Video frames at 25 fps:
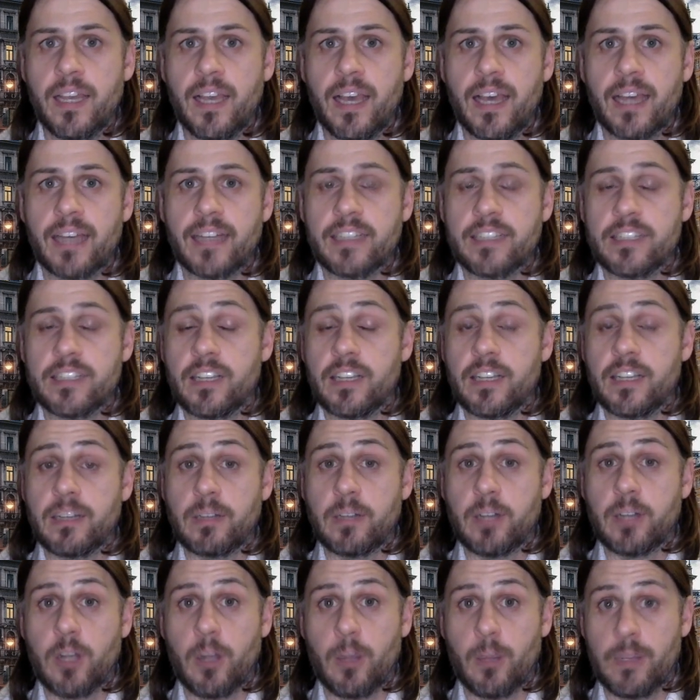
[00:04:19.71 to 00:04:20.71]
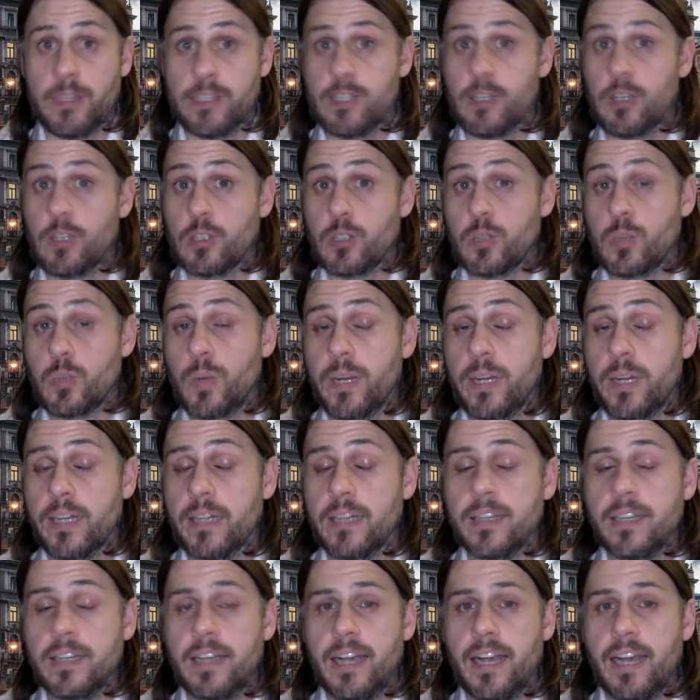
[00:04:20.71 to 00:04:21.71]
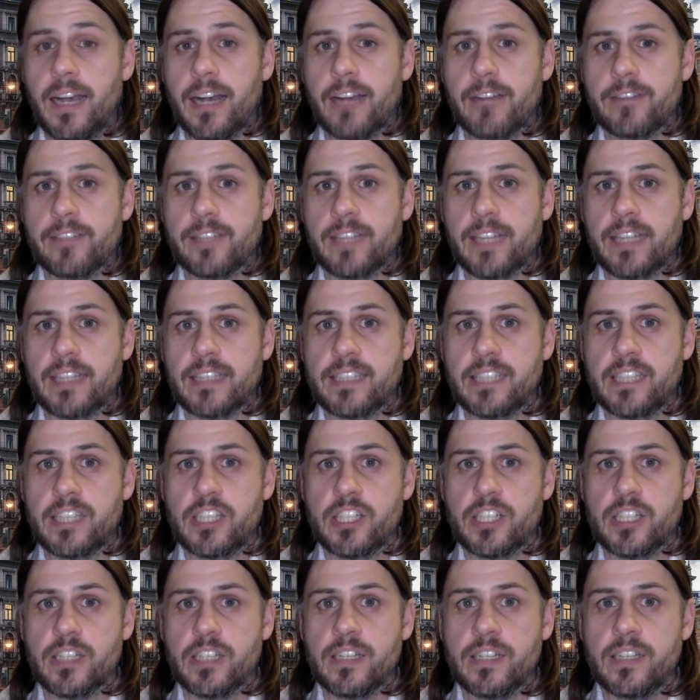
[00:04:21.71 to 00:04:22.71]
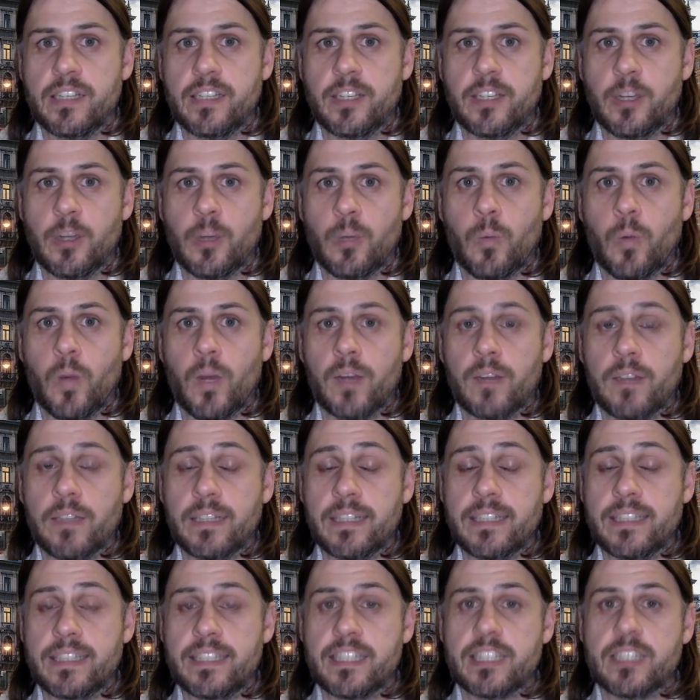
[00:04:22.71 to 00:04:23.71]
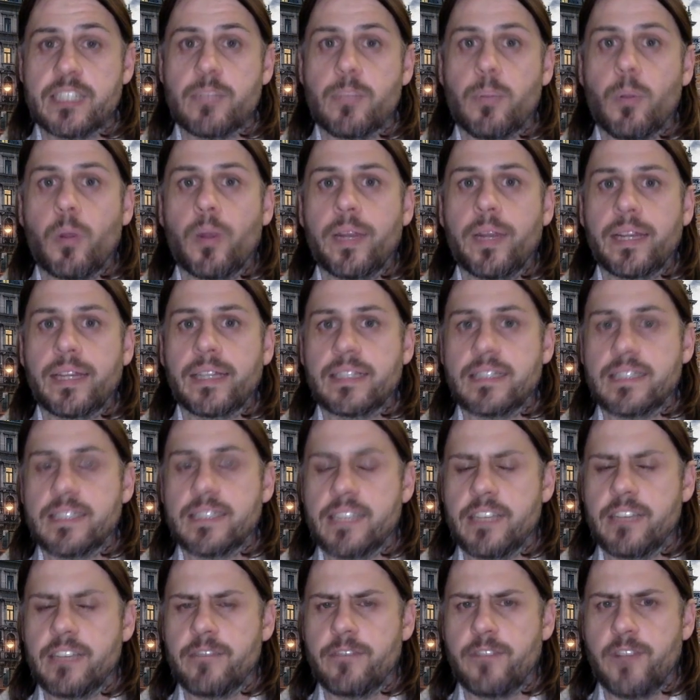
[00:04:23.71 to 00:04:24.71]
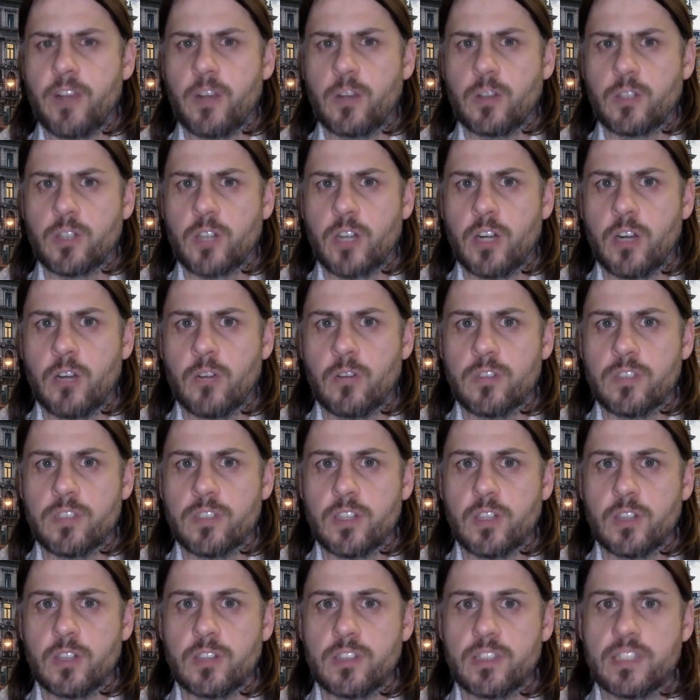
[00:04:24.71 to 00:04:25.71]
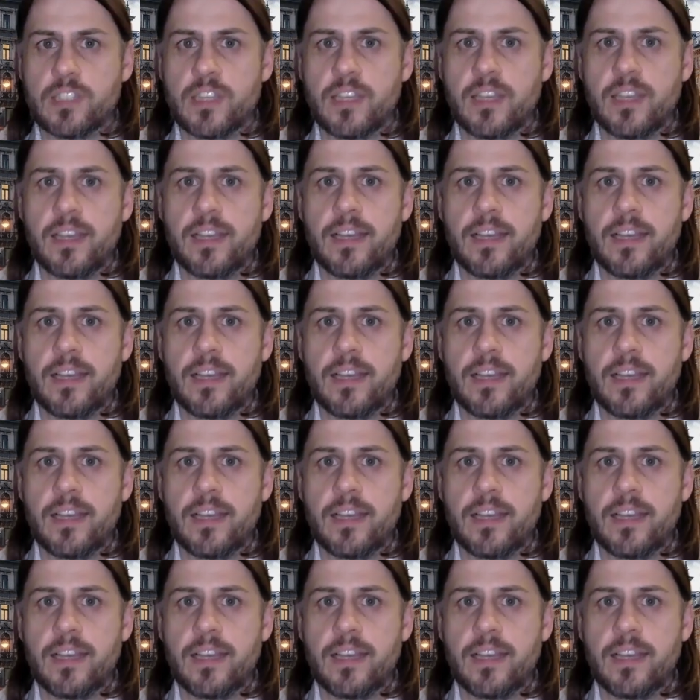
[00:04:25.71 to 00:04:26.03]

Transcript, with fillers: And as I commented on Twitter after that session, you know, while it is disappointing to see failed trial results,